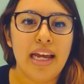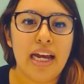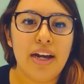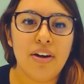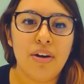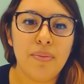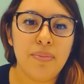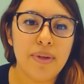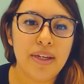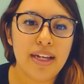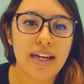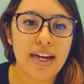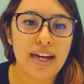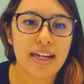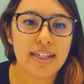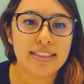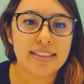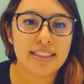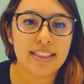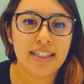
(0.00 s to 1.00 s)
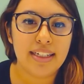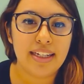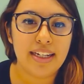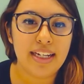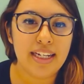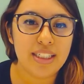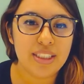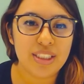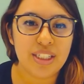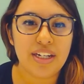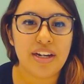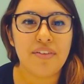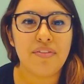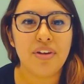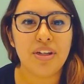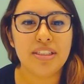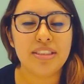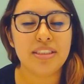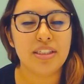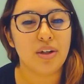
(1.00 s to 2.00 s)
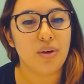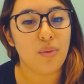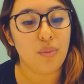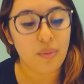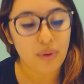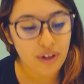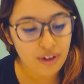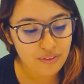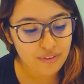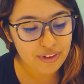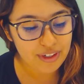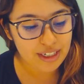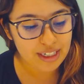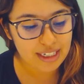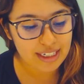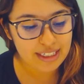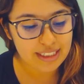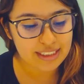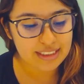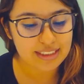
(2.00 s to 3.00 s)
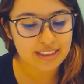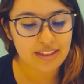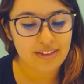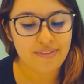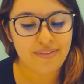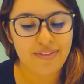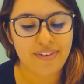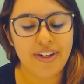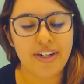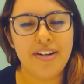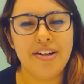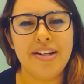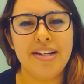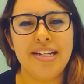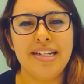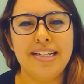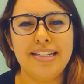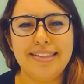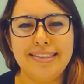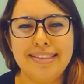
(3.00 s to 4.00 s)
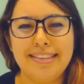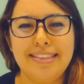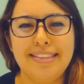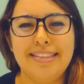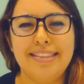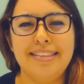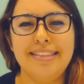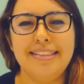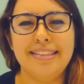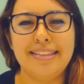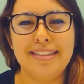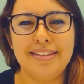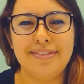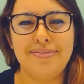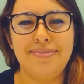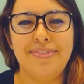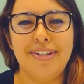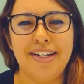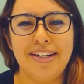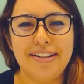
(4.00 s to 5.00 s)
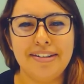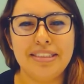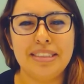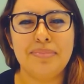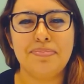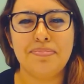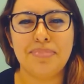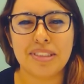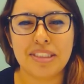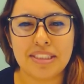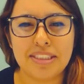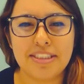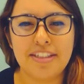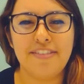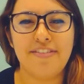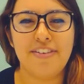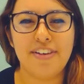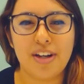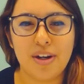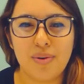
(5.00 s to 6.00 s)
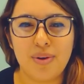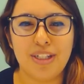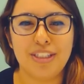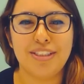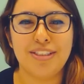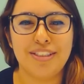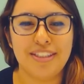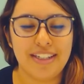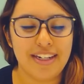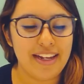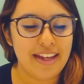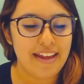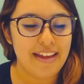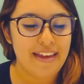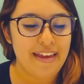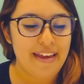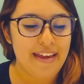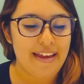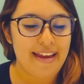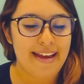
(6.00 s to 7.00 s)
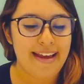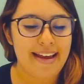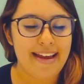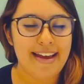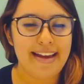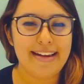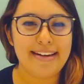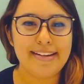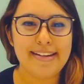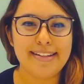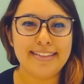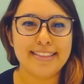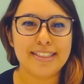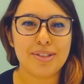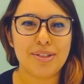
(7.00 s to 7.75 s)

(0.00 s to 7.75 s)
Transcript: I will be asking each and every single one of you guys a very specific question, and it's